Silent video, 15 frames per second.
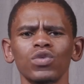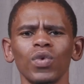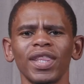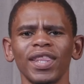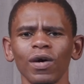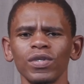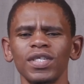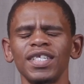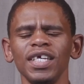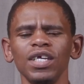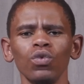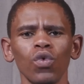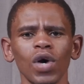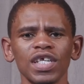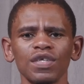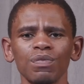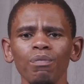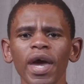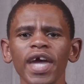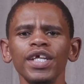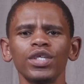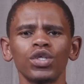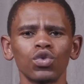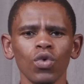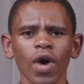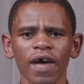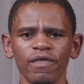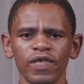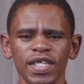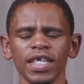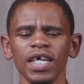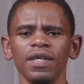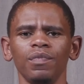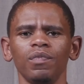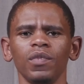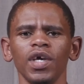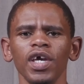without sin was made to have sin